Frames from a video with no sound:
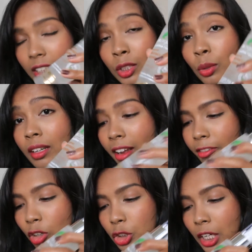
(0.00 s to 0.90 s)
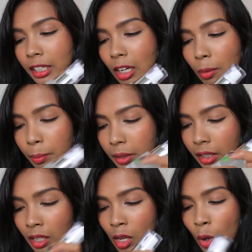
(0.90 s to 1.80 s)
This one I have not tried out, but
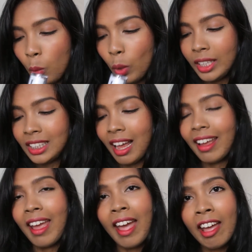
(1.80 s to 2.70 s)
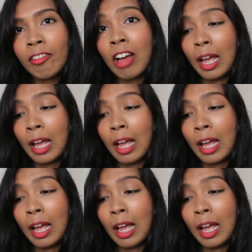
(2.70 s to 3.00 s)
once I have,